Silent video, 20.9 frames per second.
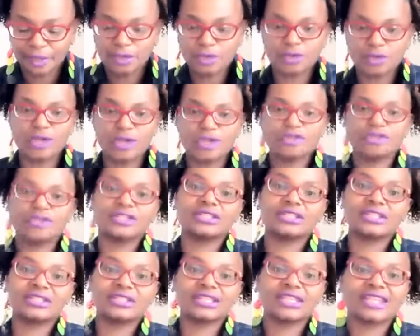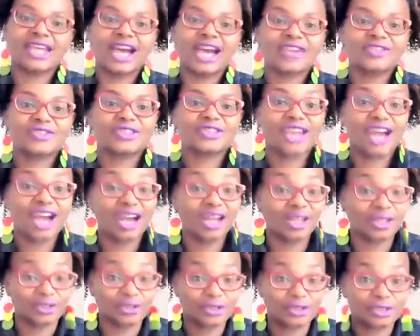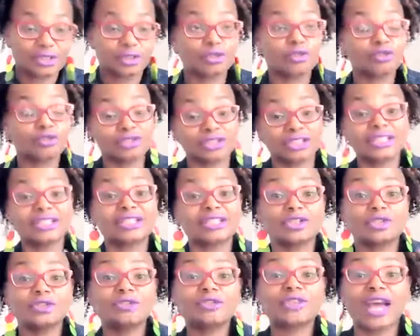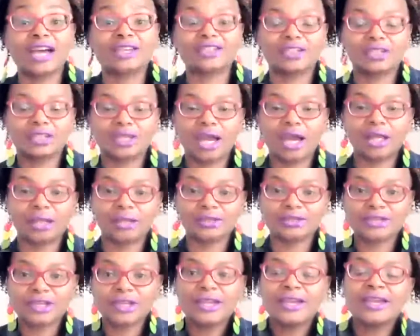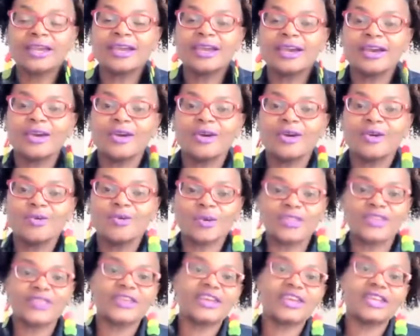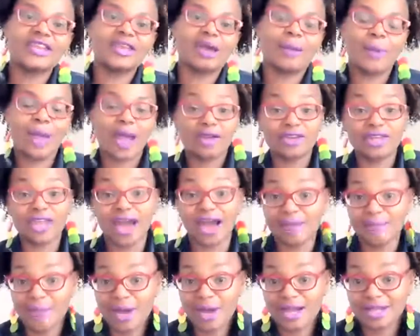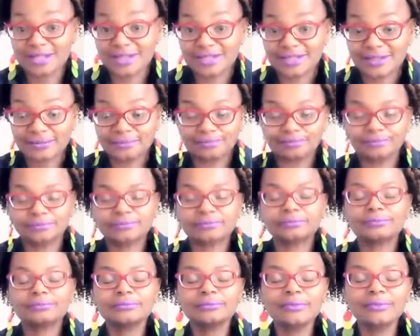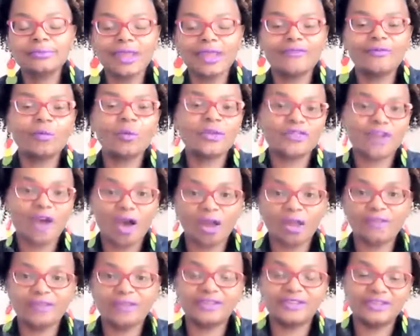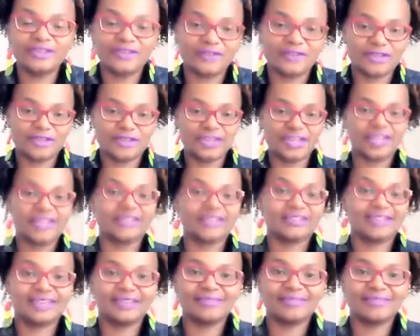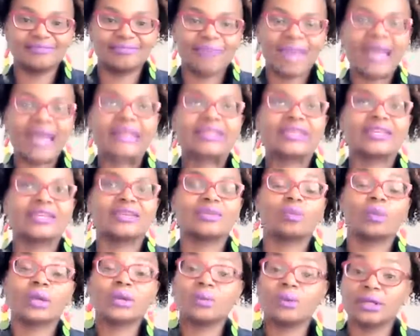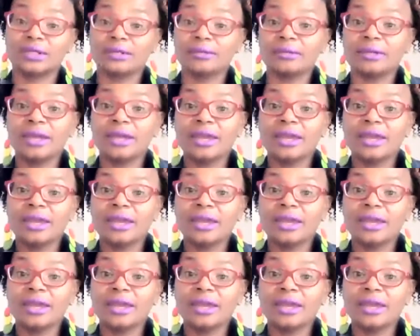$262,000 within about 9 months with all of the different things. And back then we would